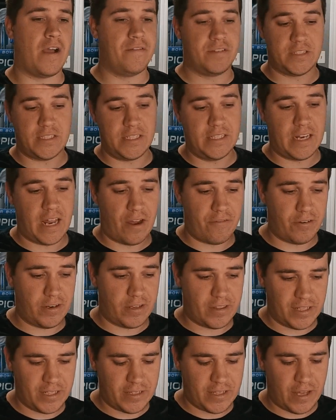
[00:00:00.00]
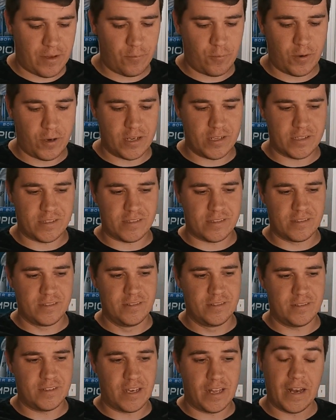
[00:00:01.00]
seen everything that was
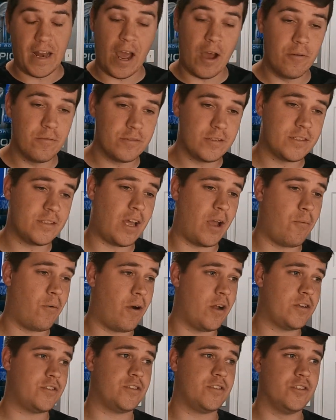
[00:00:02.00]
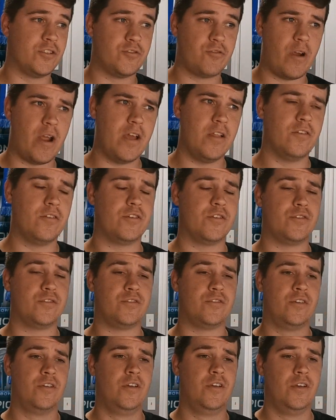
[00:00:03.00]
announced. I watched the trailers,
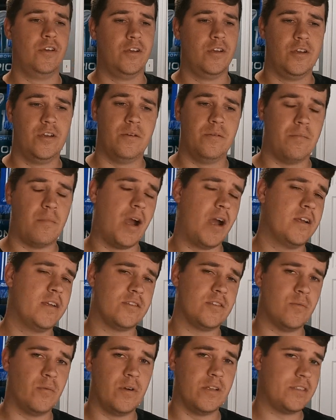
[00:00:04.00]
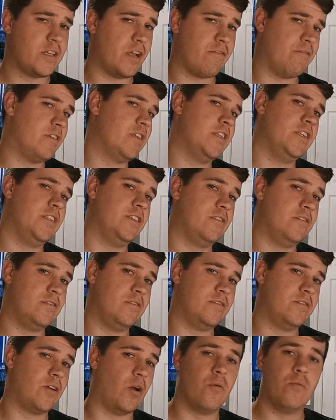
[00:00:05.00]
mine is the ones I really
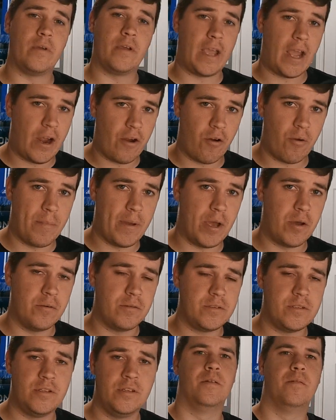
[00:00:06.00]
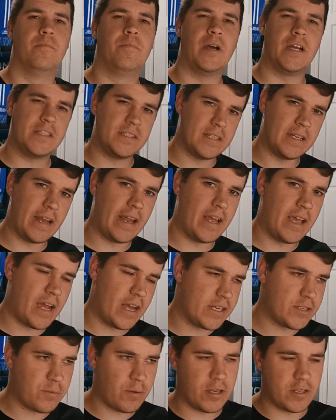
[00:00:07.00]
don't care about. But today I
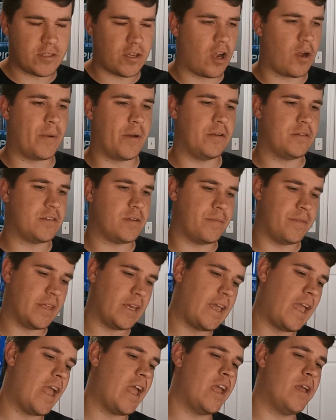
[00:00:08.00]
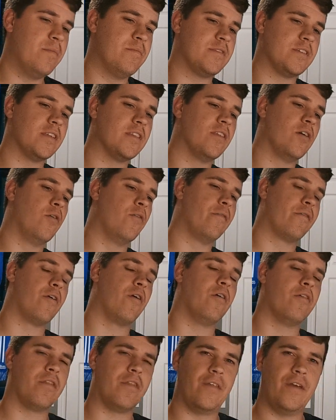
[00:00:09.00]
just want to talk about some of the games and the
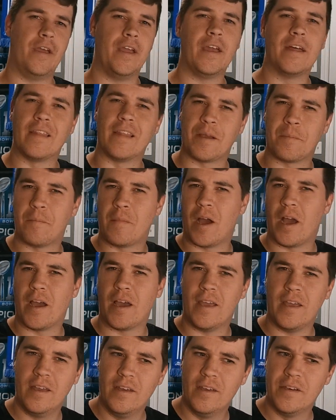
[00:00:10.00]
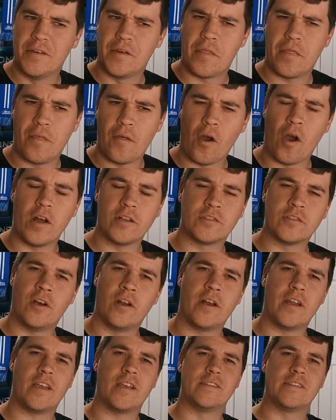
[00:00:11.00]
overall thing and like my thoughts on
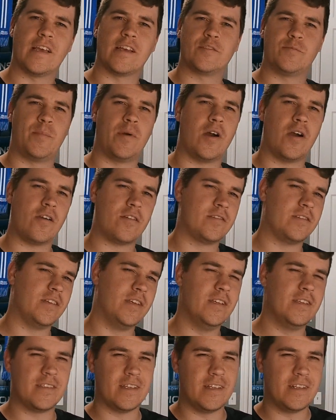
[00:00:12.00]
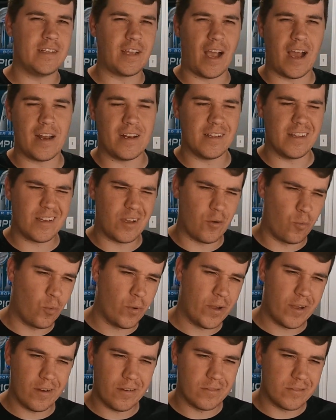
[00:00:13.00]
it, because Xbox is in kind of like a
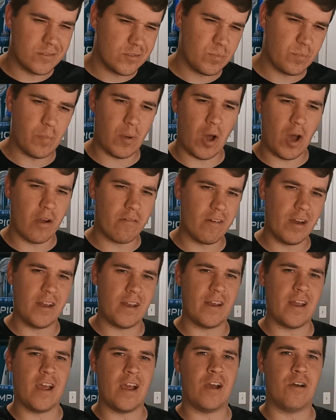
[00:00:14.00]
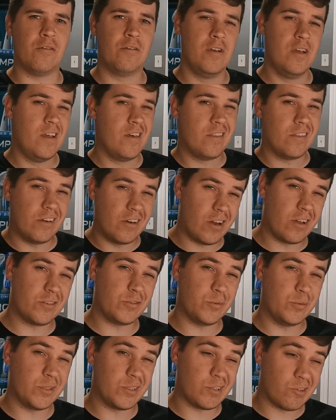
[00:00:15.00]
weird spot right now. They're not
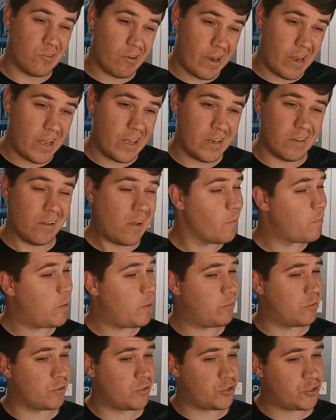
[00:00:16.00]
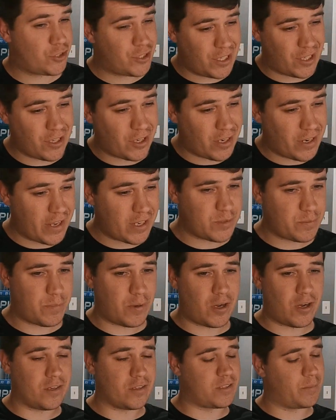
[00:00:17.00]
doing great. A lot of people are shitting on
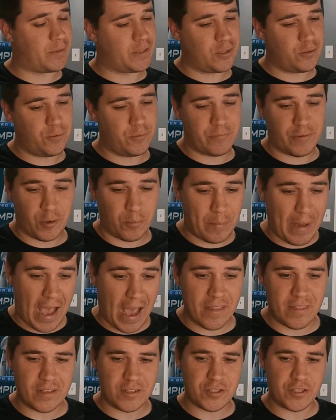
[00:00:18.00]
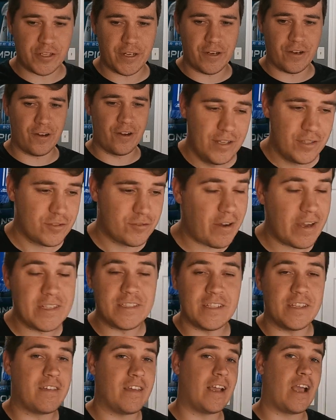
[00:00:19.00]
Xbox. They've been doing real bad this year. It's crazy
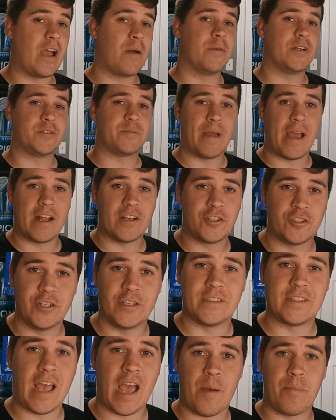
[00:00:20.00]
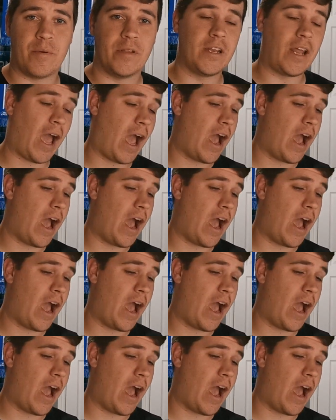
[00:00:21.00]
to think how much bad shit's happened.